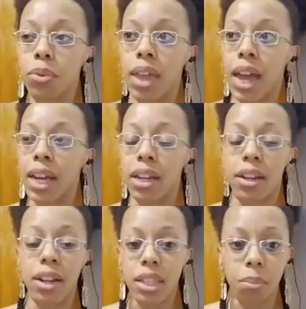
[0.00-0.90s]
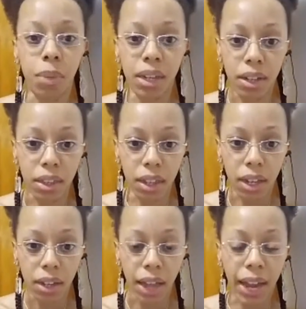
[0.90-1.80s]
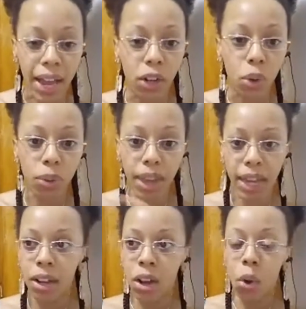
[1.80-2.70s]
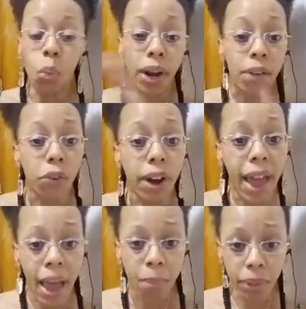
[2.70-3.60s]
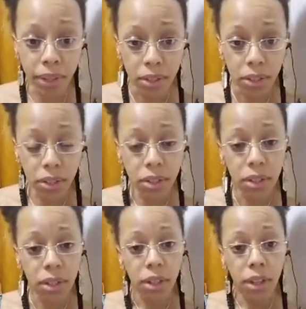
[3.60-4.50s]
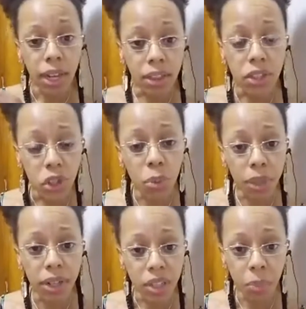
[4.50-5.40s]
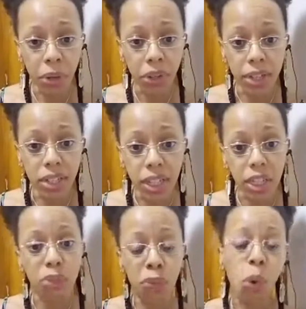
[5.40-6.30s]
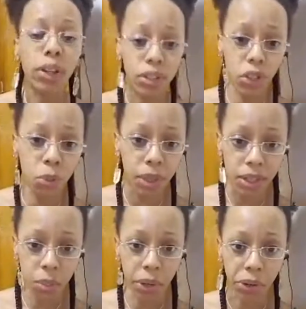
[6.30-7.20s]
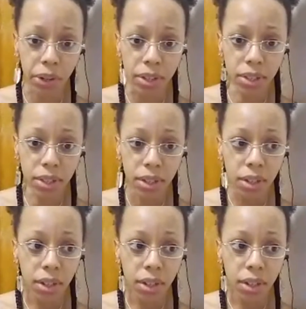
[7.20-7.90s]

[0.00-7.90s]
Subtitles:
that it doesn't mean anything. Like I know that whatever happens in this human experience is for this human experience.